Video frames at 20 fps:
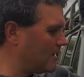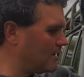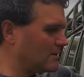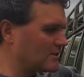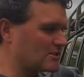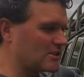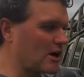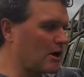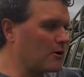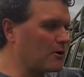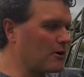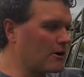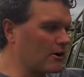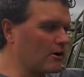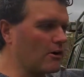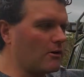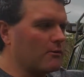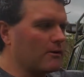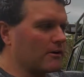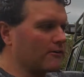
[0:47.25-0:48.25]
So I
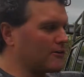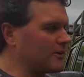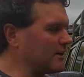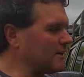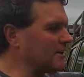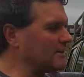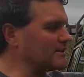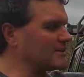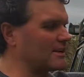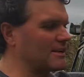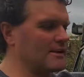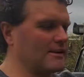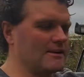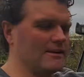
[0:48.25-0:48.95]
got one of these